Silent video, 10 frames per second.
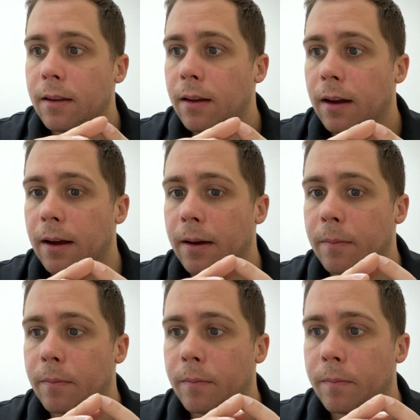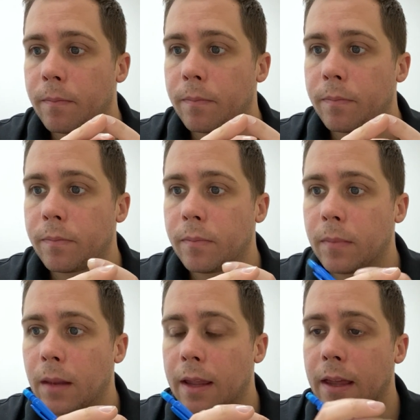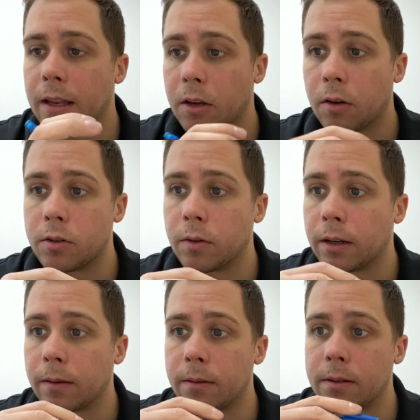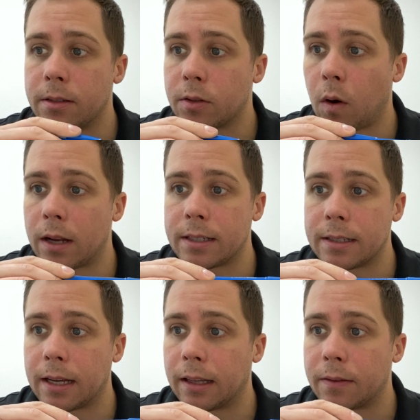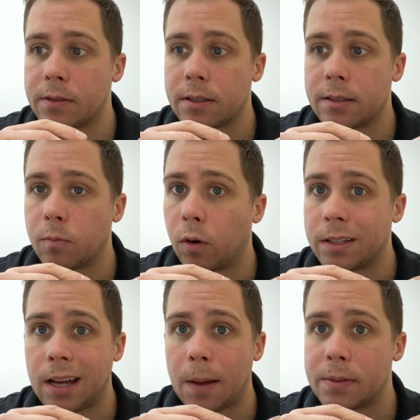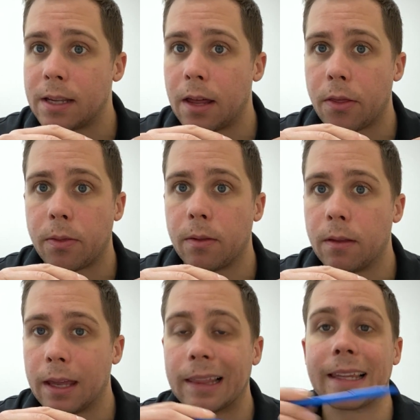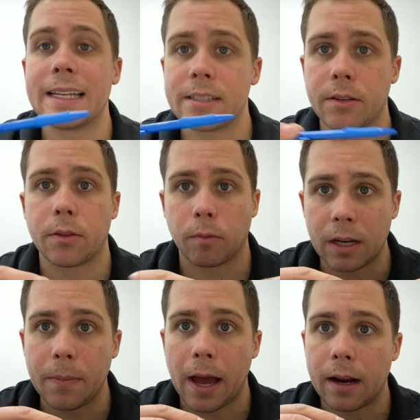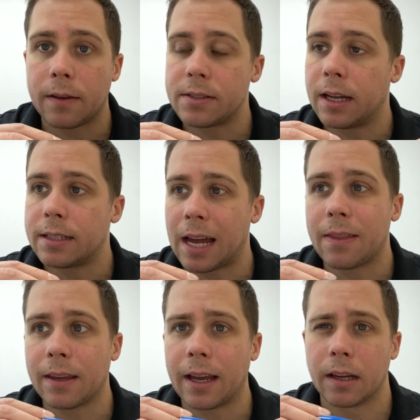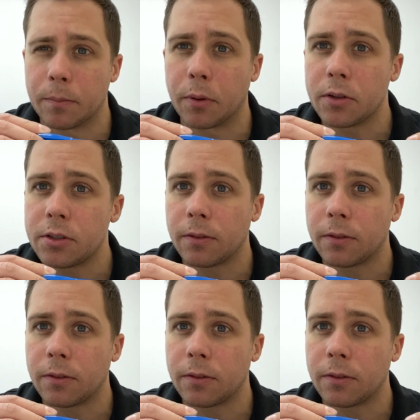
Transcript: And then, doing squats and deadlifts, 1 top set, at least 3 back off sets. I think I could push to